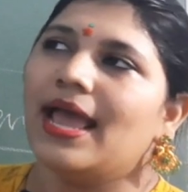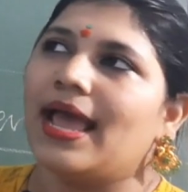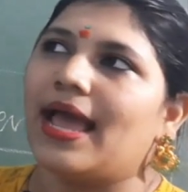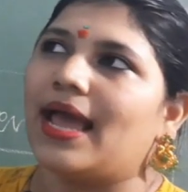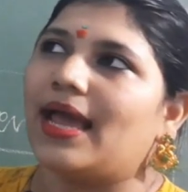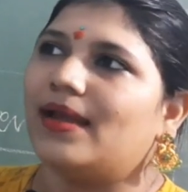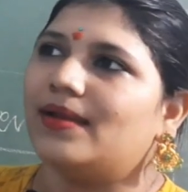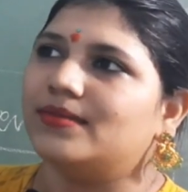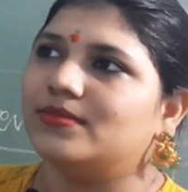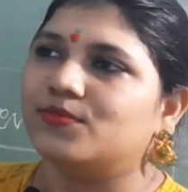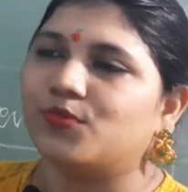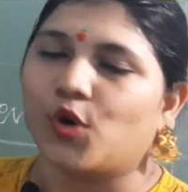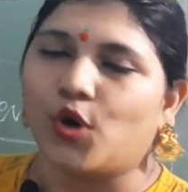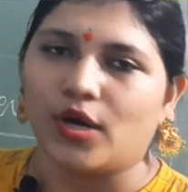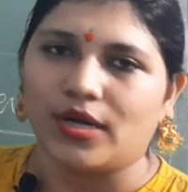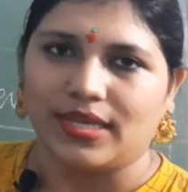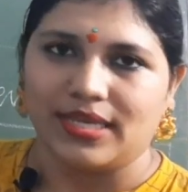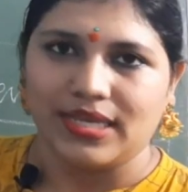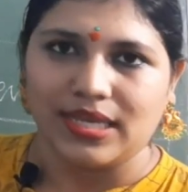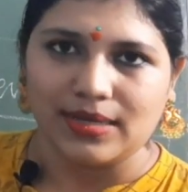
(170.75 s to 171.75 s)
and
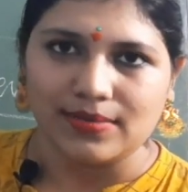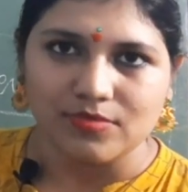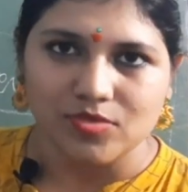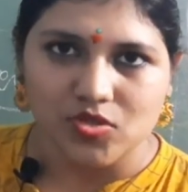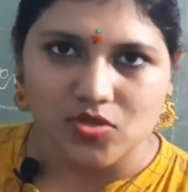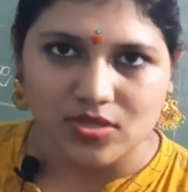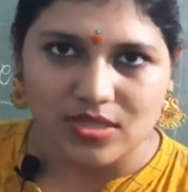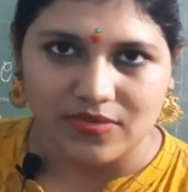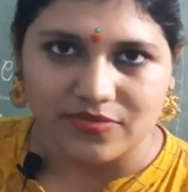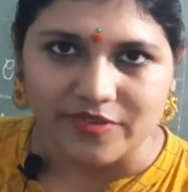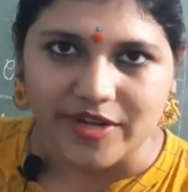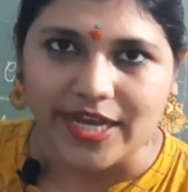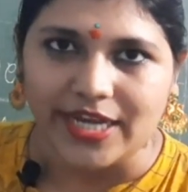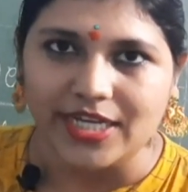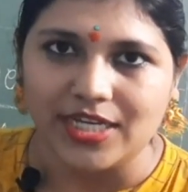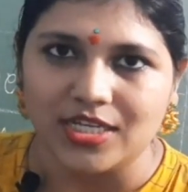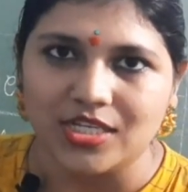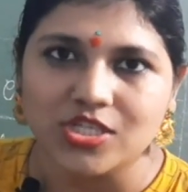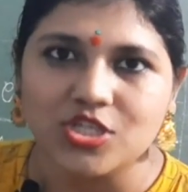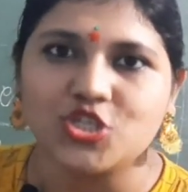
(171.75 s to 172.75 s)
body comes to the
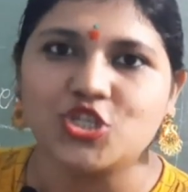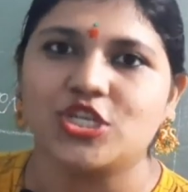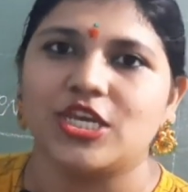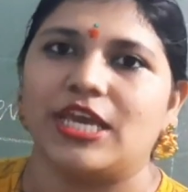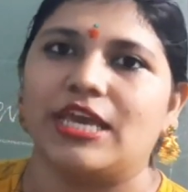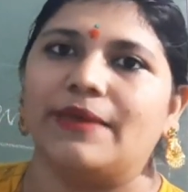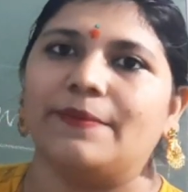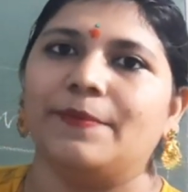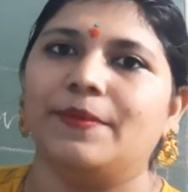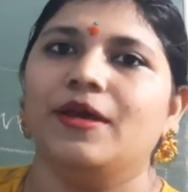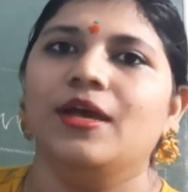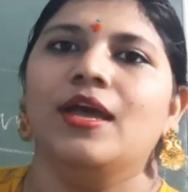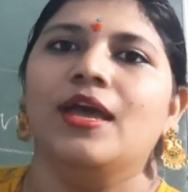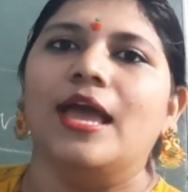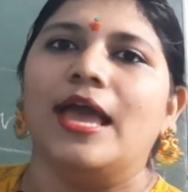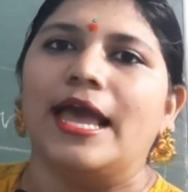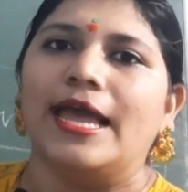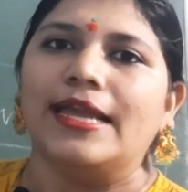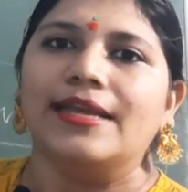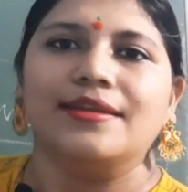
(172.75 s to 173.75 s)
final
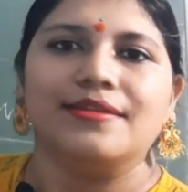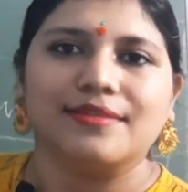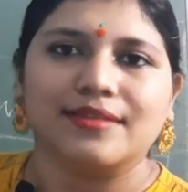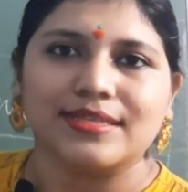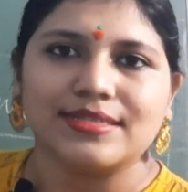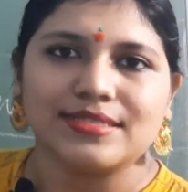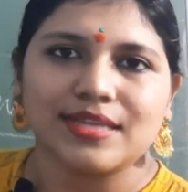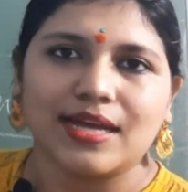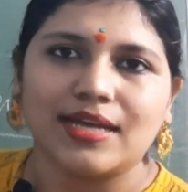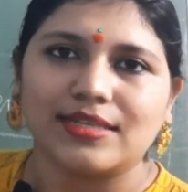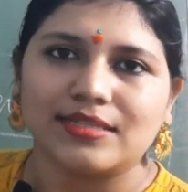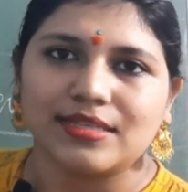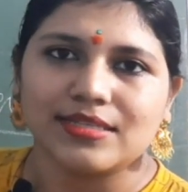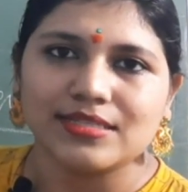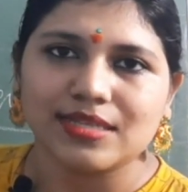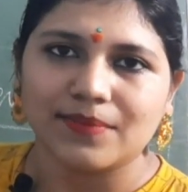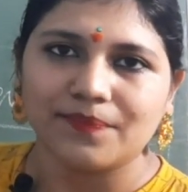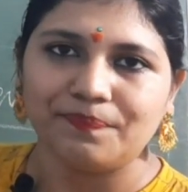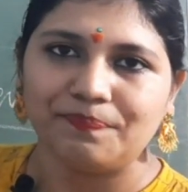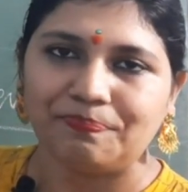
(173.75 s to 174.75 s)
shape, and these are the
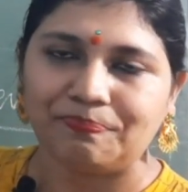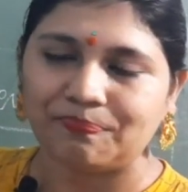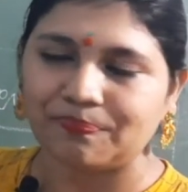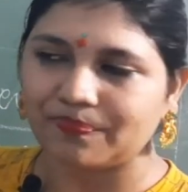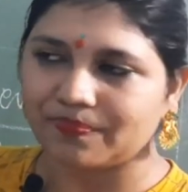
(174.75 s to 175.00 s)
some